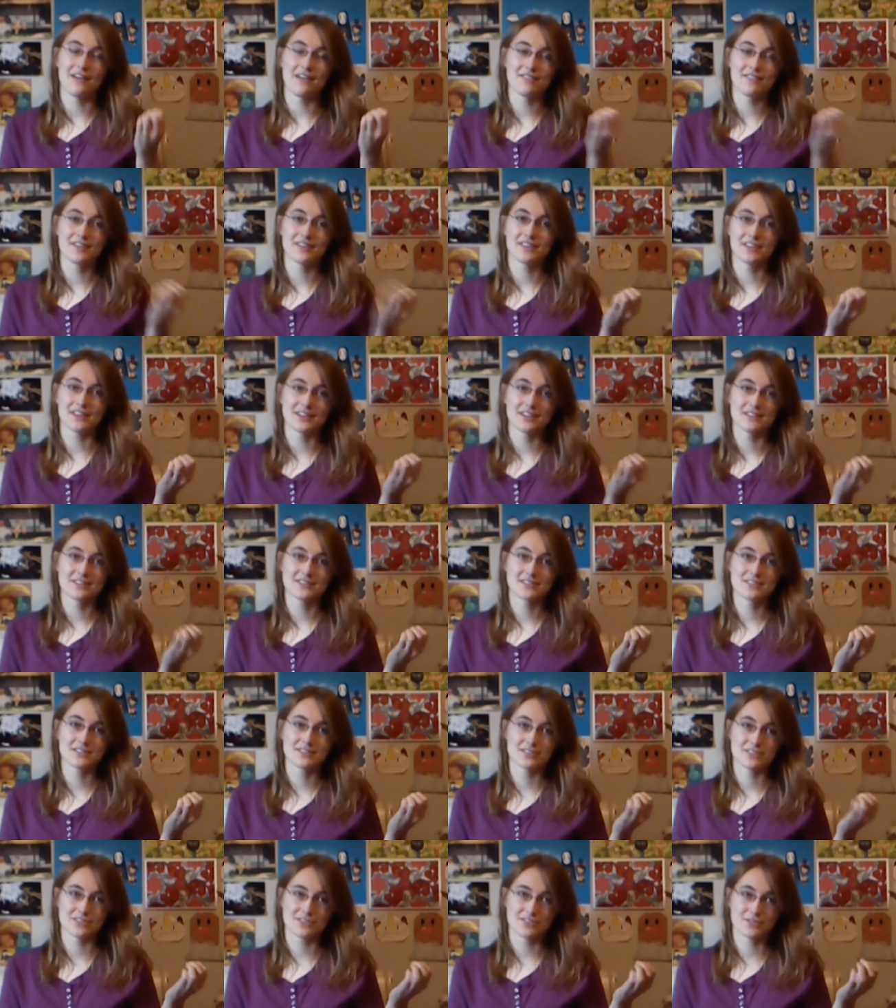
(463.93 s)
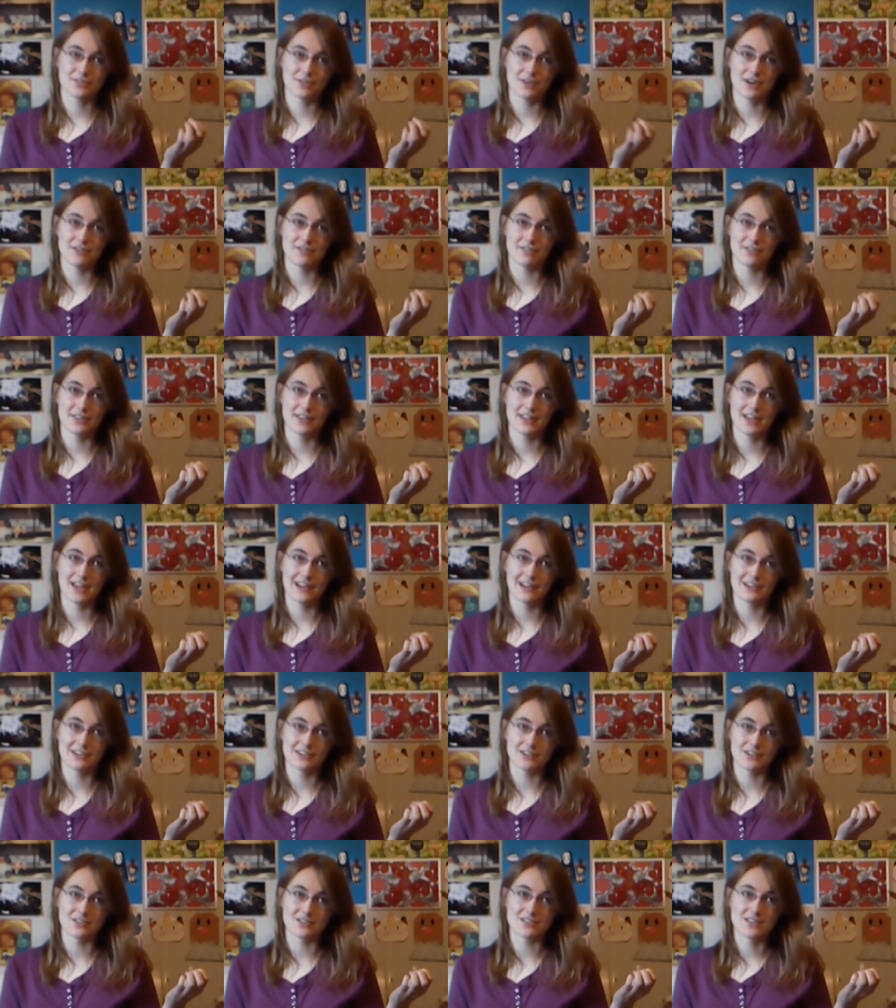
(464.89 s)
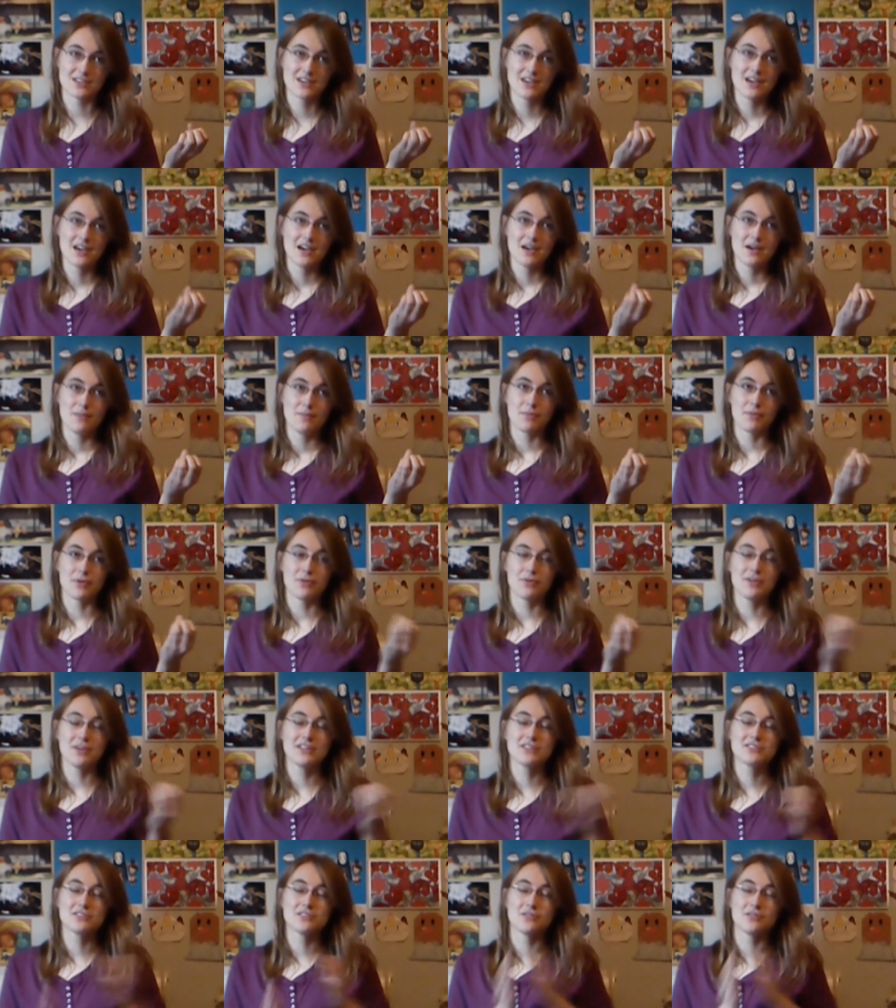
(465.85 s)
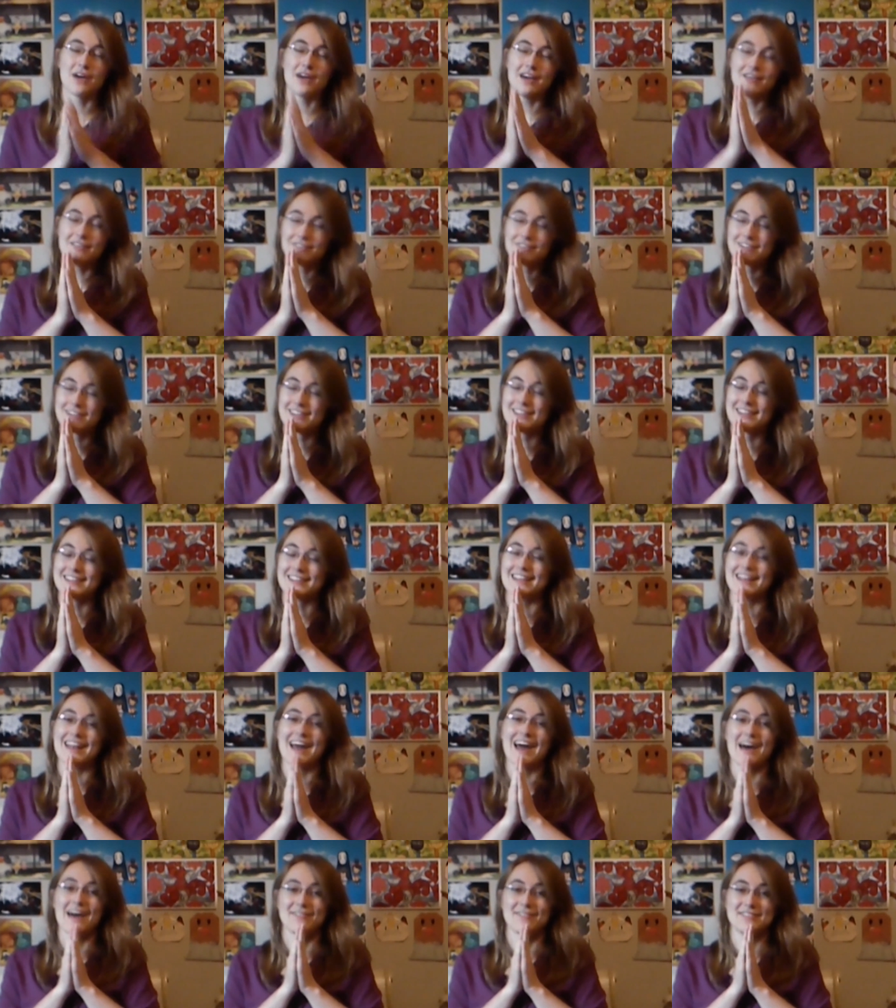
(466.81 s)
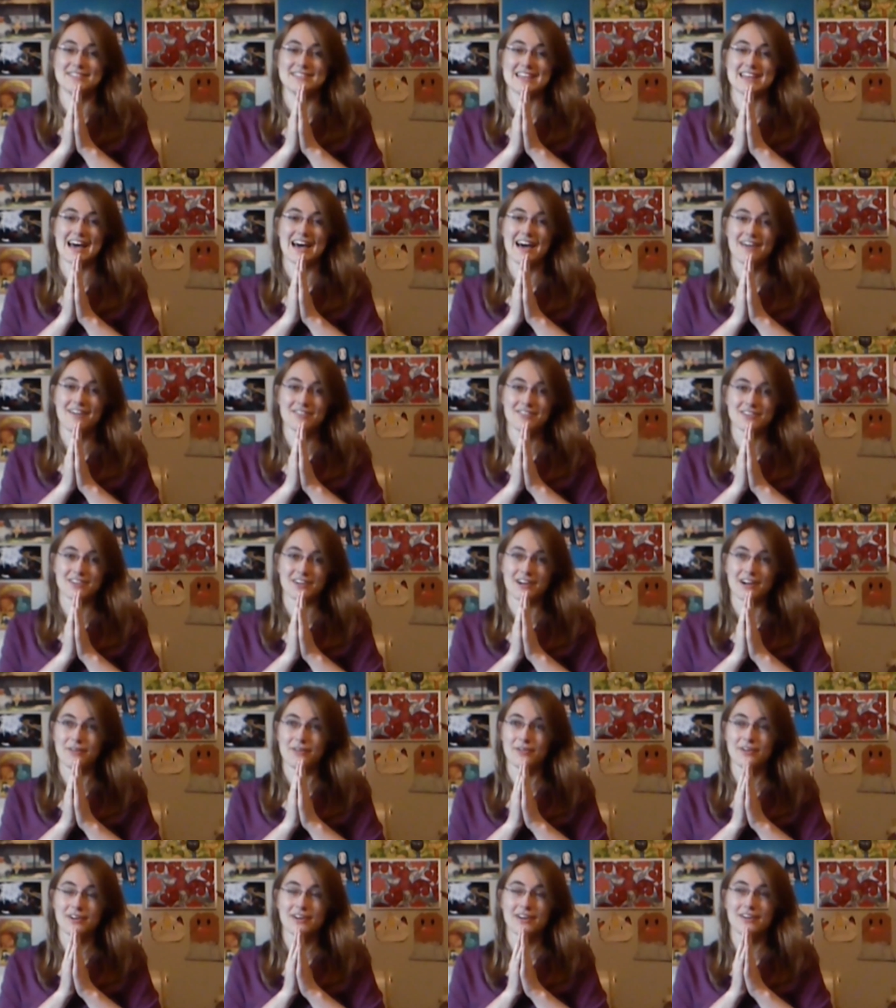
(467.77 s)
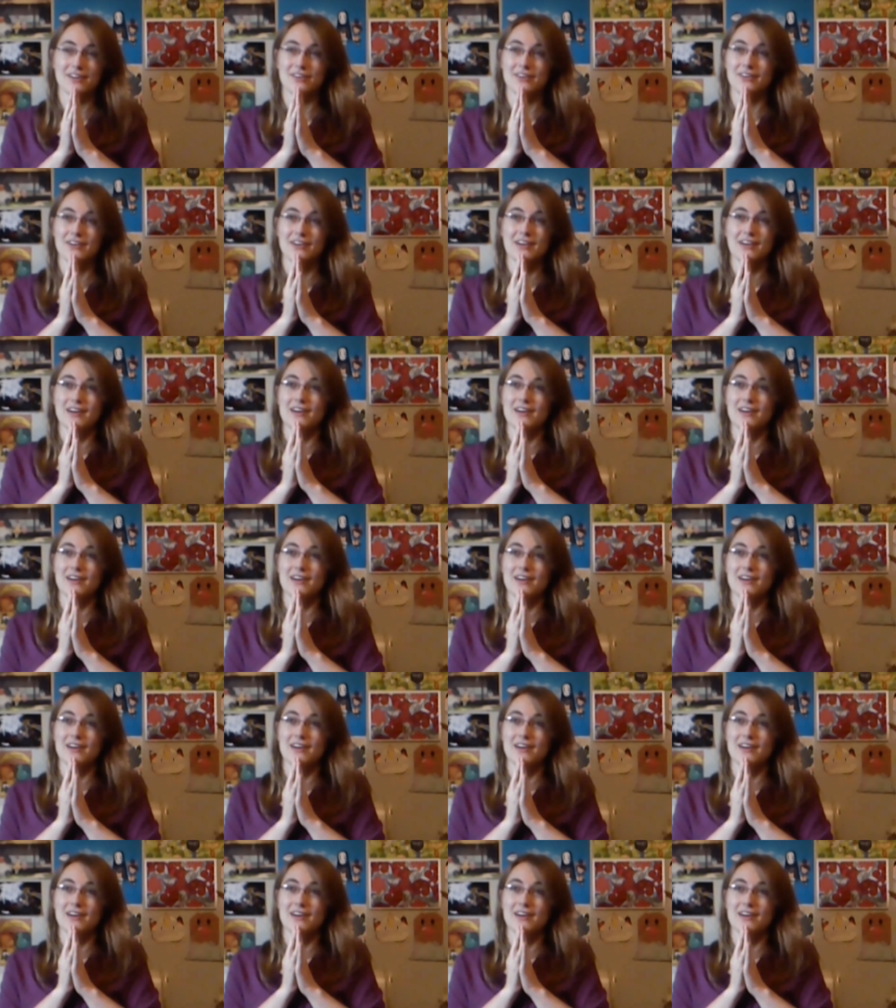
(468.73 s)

Everything's just great for the characters, but you need to know everything that happens after. I want to know